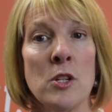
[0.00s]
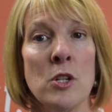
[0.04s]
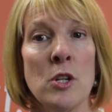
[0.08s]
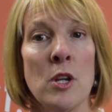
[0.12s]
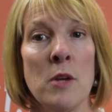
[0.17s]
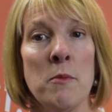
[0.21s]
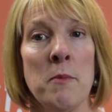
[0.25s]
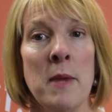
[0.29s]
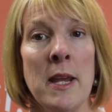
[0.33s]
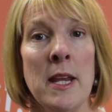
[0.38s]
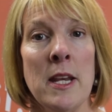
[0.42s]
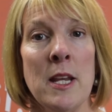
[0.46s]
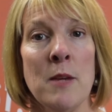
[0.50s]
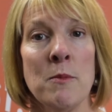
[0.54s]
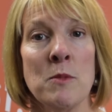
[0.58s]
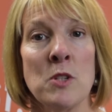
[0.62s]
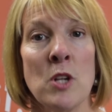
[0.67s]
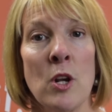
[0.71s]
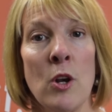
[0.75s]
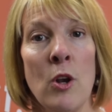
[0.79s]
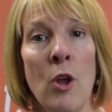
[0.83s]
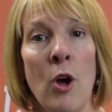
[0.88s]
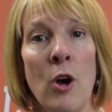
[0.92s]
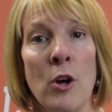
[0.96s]
medium
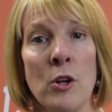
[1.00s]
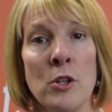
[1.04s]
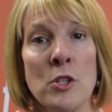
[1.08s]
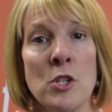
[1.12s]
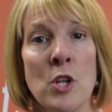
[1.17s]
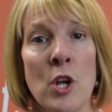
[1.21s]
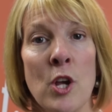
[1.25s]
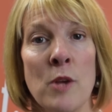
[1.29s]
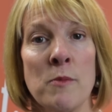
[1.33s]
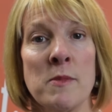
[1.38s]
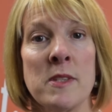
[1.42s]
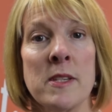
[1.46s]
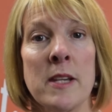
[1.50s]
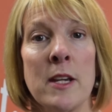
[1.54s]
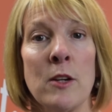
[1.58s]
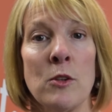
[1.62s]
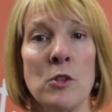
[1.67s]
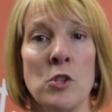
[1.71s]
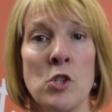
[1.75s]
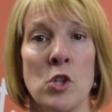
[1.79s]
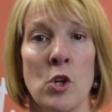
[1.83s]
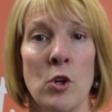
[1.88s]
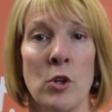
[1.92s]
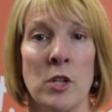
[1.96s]
to long-term
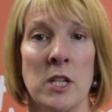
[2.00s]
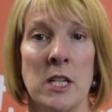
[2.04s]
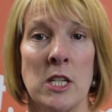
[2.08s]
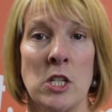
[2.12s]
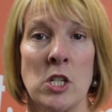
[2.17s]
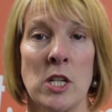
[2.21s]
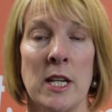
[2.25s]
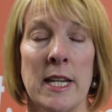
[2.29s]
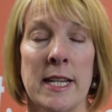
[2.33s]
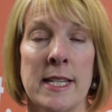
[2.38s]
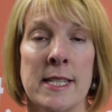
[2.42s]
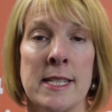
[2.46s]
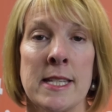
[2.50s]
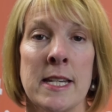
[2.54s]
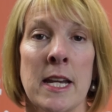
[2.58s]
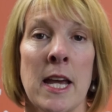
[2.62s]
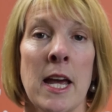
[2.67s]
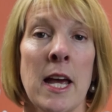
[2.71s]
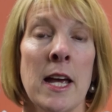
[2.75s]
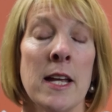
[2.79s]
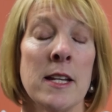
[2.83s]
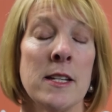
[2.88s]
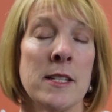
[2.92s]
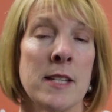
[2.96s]
skilled shortage list
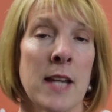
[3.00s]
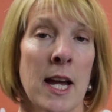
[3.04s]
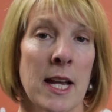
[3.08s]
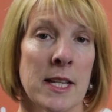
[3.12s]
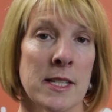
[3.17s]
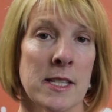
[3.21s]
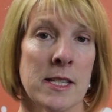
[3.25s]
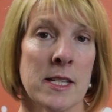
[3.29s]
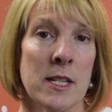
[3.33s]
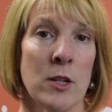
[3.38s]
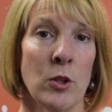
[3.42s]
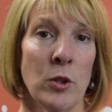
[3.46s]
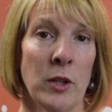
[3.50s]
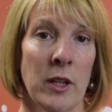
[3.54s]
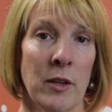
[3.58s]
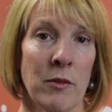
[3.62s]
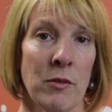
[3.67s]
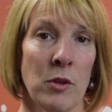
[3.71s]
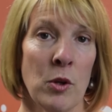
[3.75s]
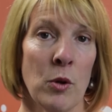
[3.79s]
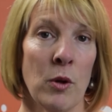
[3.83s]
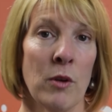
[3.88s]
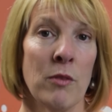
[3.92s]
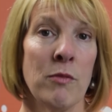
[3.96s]
does still
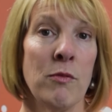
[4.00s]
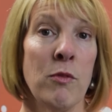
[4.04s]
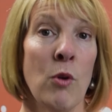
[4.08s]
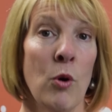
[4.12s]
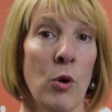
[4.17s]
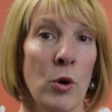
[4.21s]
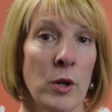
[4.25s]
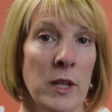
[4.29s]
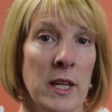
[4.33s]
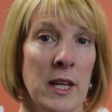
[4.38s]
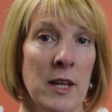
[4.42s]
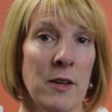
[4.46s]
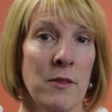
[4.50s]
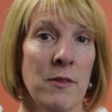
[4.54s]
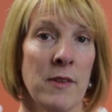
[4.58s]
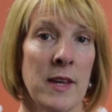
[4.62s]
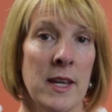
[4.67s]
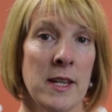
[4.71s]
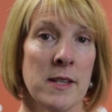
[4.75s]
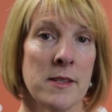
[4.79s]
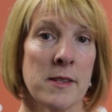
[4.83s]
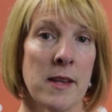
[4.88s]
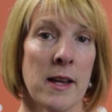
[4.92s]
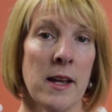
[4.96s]
give you a 4-year
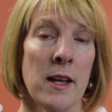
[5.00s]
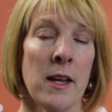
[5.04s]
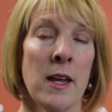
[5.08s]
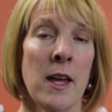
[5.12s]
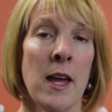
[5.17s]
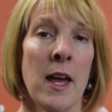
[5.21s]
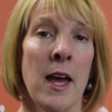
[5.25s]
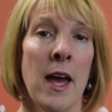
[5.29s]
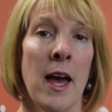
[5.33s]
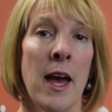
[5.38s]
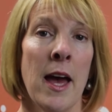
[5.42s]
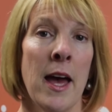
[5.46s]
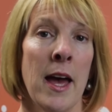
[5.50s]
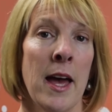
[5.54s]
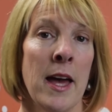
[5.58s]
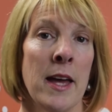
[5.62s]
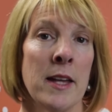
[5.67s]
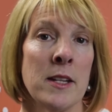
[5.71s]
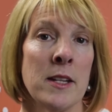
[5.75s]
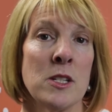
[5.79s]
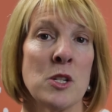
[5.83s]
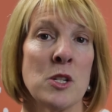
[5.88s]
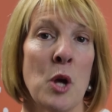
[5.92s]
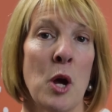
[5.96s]
visa
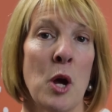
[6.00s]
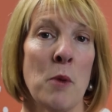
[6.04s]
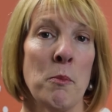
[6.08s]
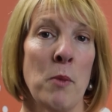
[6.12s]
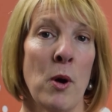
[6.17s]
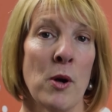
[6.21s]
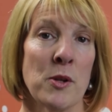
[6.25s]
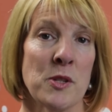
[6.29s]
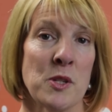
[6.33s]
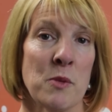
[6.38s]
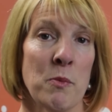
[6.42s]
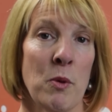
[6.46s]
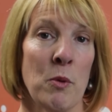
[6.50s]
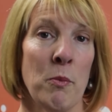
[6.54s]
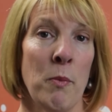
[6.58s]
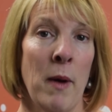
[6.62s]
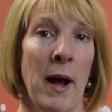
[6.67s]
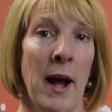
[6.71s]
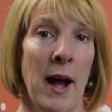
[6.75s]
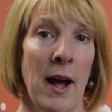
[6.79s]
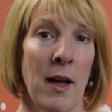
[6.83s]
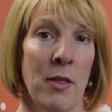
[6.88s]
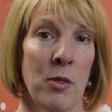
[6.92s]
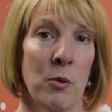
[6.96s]
and a possible
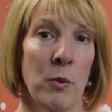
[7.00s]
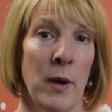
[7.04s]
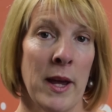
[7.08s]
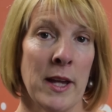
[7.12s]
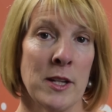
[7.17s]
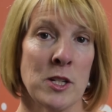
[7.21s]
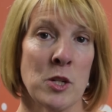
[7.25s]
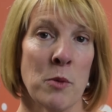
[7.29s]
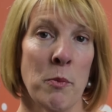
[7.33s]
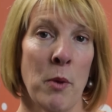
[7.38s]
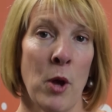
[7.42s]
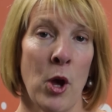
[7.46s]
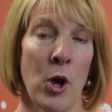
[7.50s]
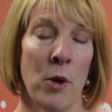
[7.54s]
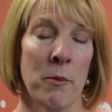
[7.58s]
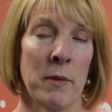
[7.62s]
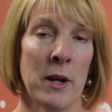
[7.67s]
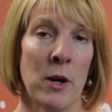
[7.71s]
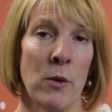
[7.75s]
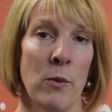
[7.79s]
pathway to permanent